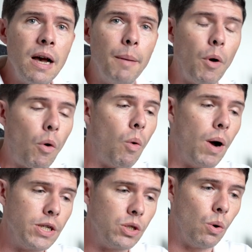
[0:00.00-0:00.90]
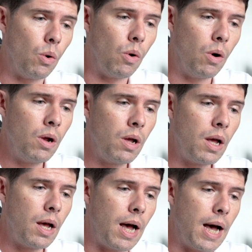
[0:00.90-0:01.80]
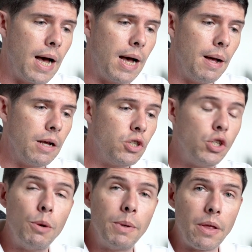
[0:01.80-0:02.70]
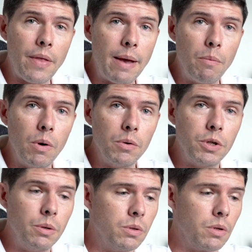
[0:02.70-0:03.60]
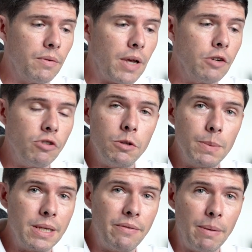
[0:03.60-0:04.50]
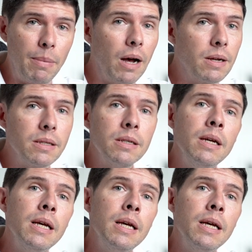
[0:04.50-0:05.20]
I'm not quite sure, assuming that they will do sort of country-specific plugs